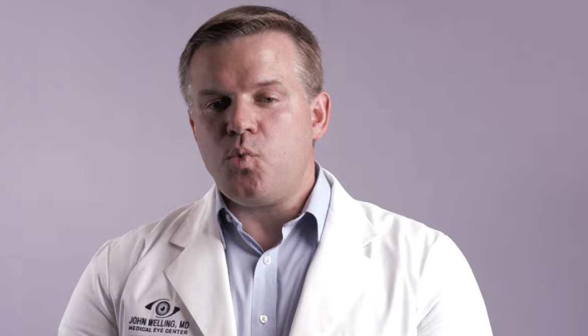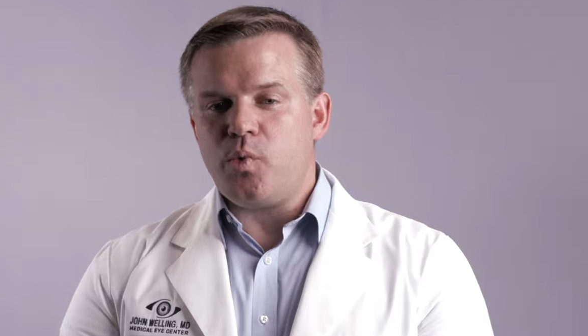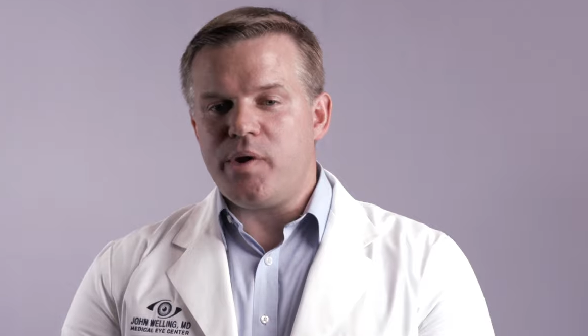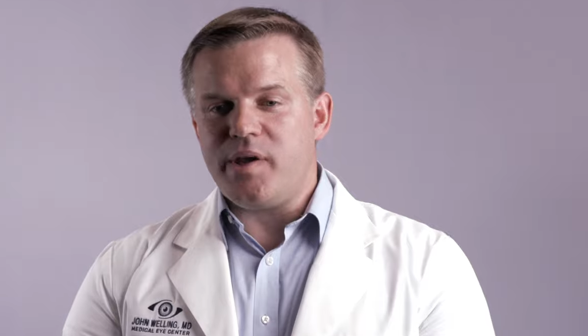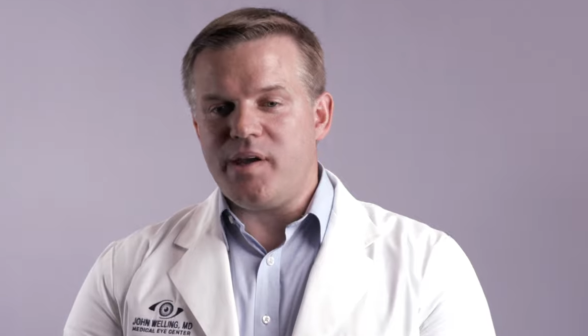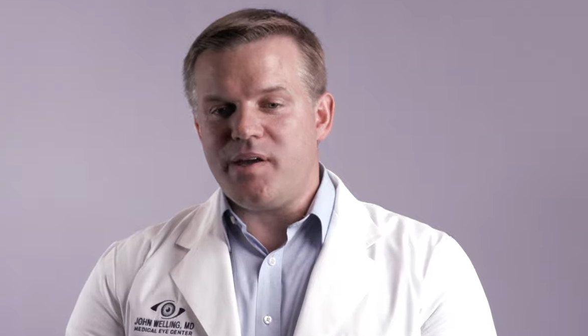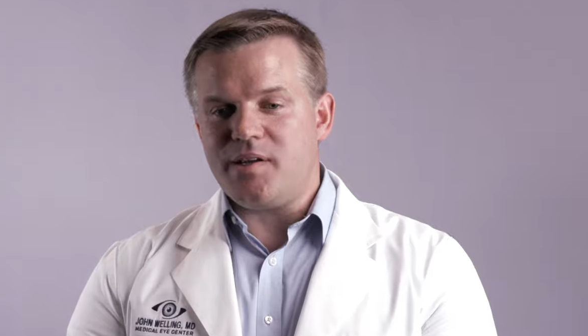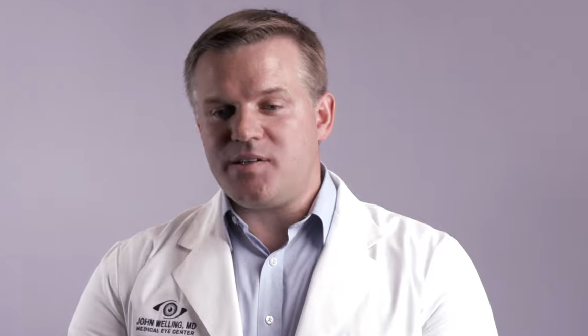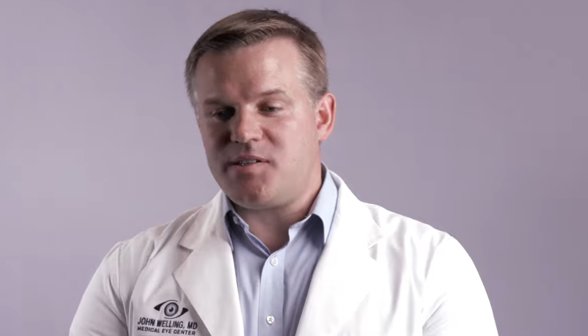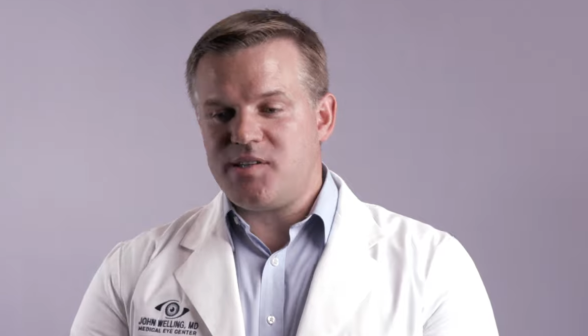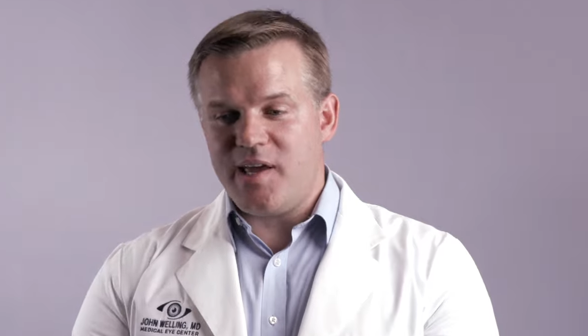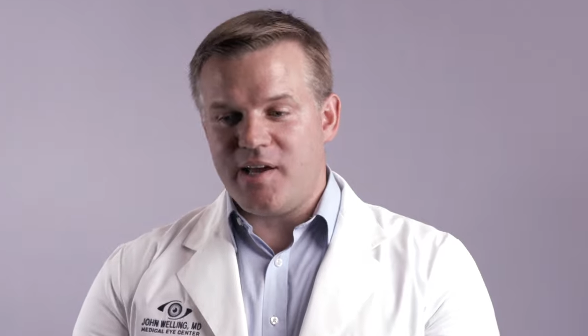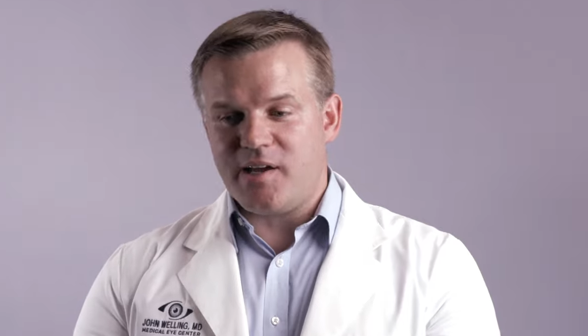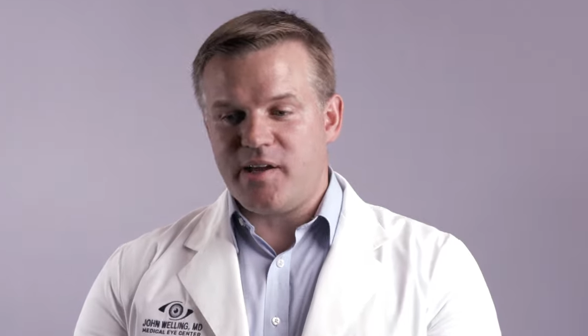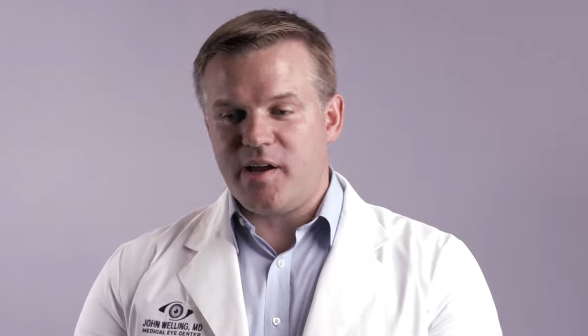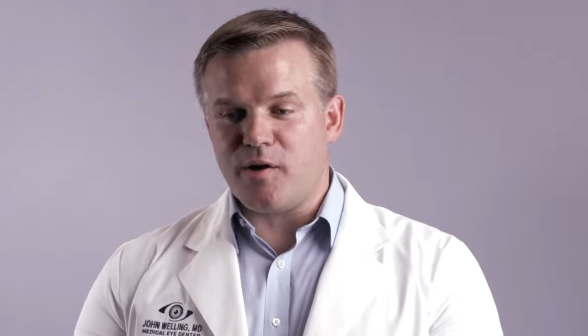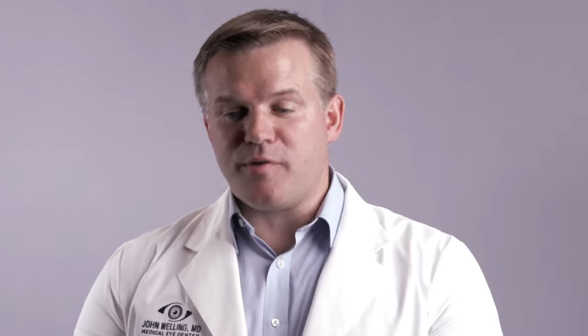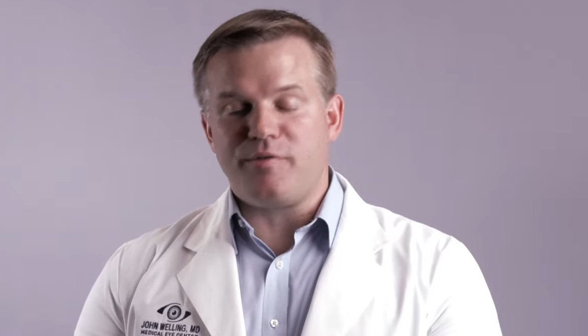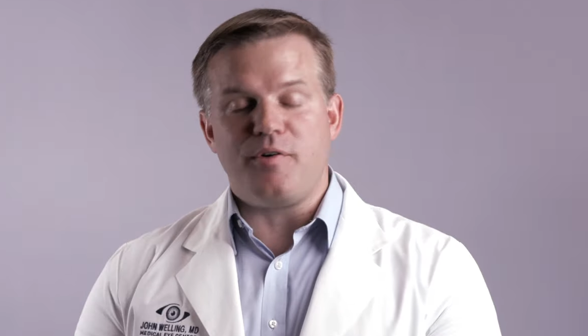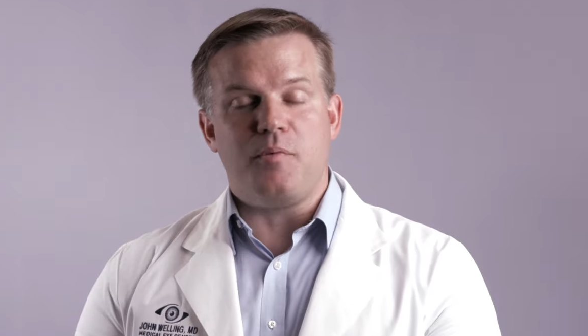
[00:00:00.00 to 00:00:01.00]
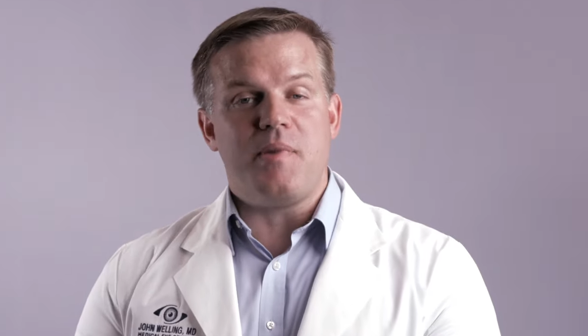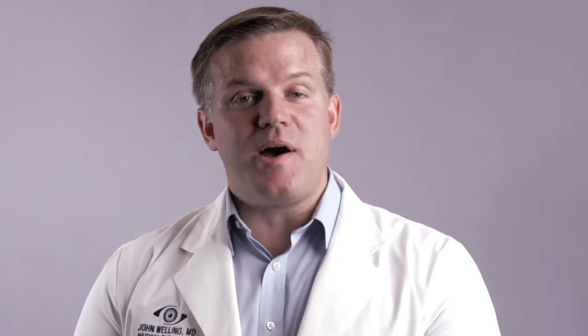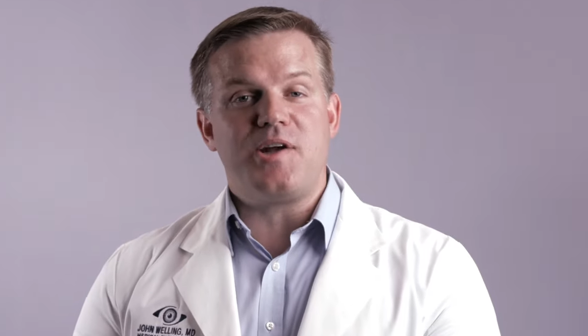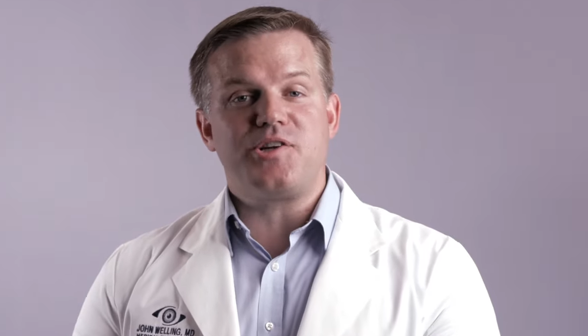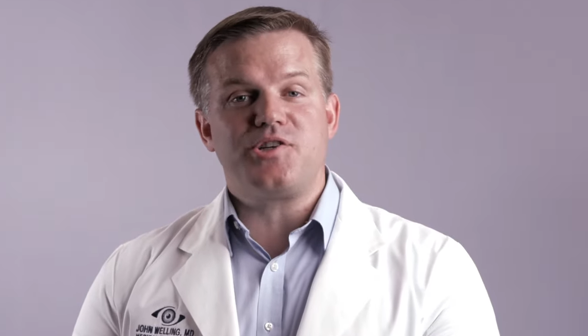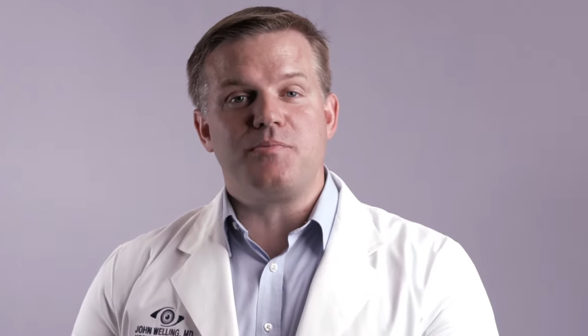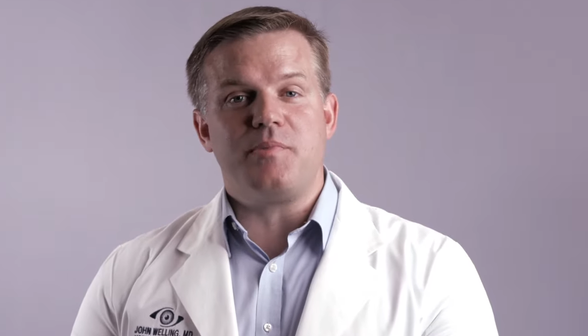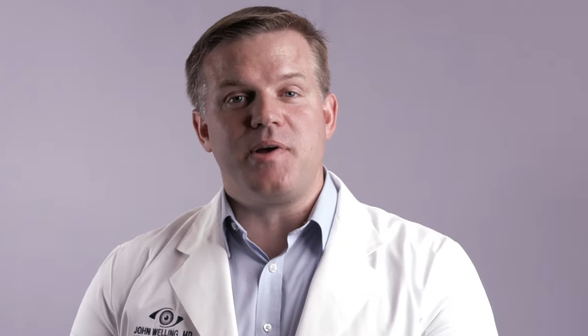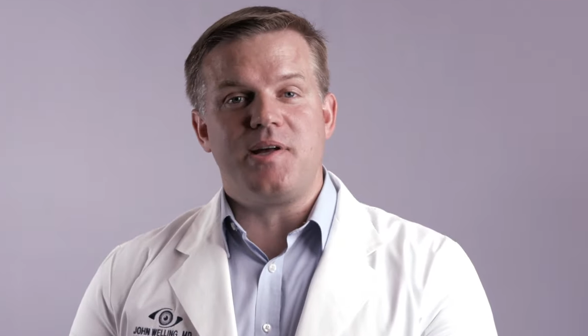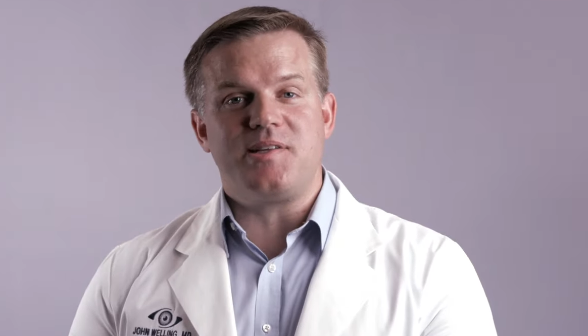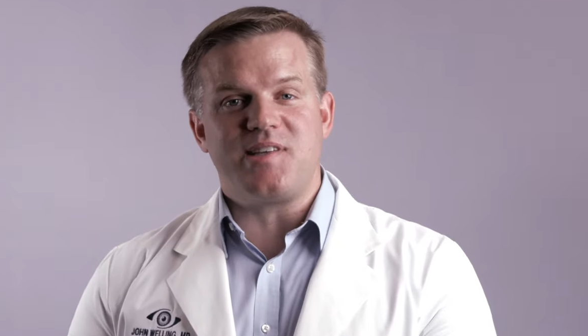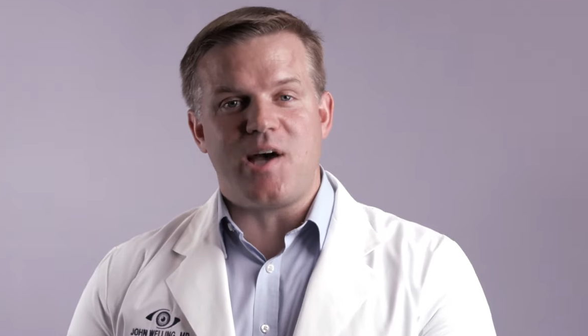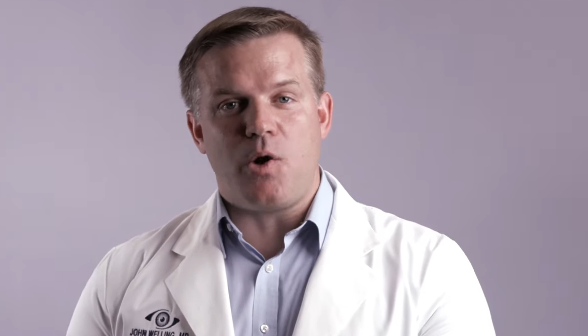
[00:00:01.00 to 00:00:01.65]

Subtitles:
We take careful measurements